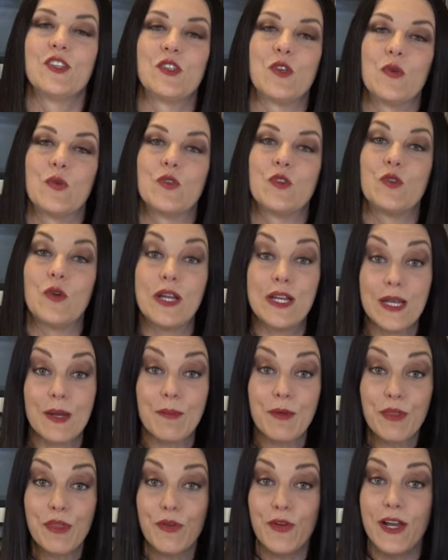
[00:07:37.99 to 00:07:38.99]
So drink
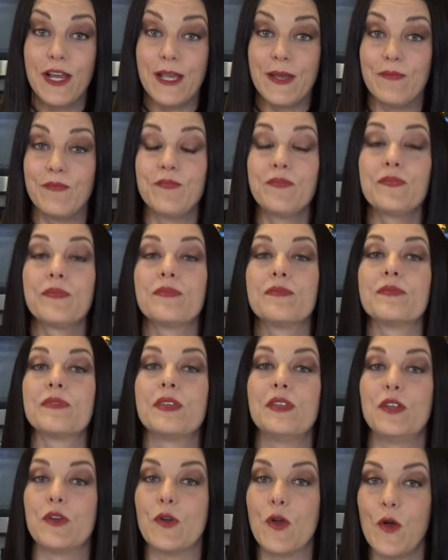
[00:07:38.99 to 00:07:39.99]
number three,
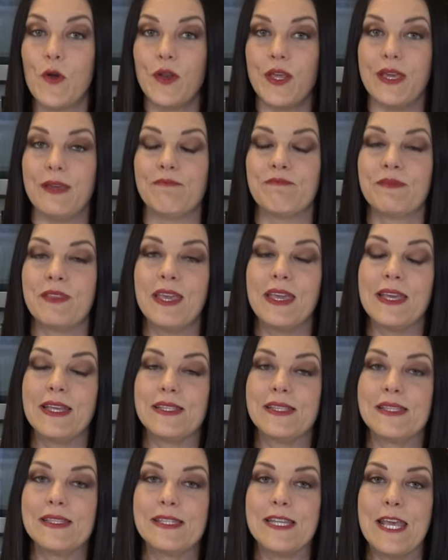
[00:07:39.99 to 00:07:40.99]
Negroni. It
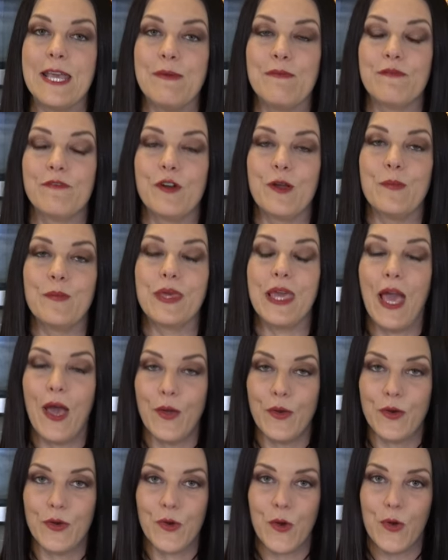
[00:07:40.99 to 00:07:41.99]
gets its name from
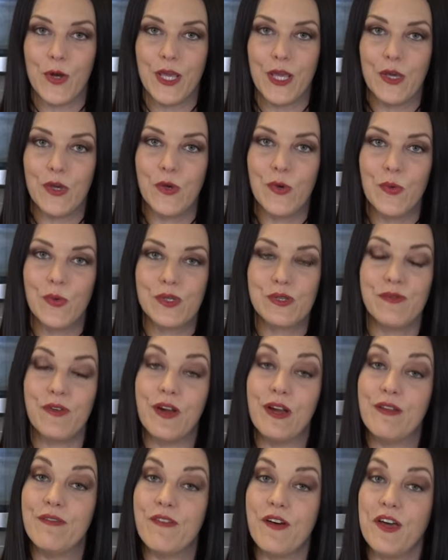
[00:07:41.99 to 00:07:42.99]
Count Negroni, who was
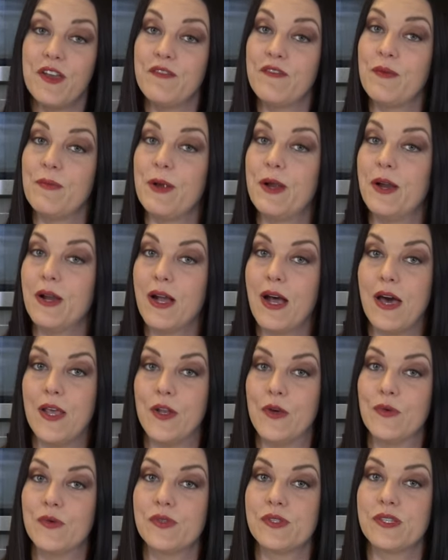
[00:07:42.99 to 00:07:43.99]
very fond of
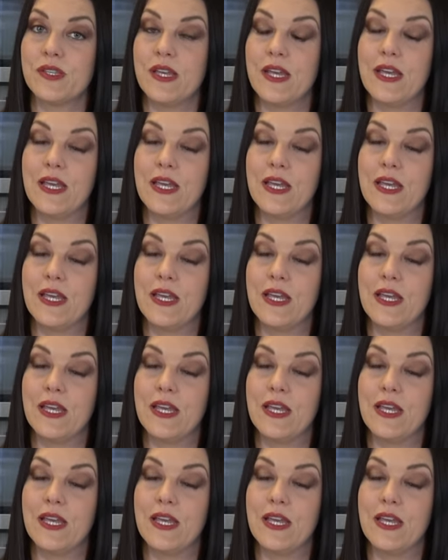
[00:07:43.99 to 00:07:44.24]
Americanos.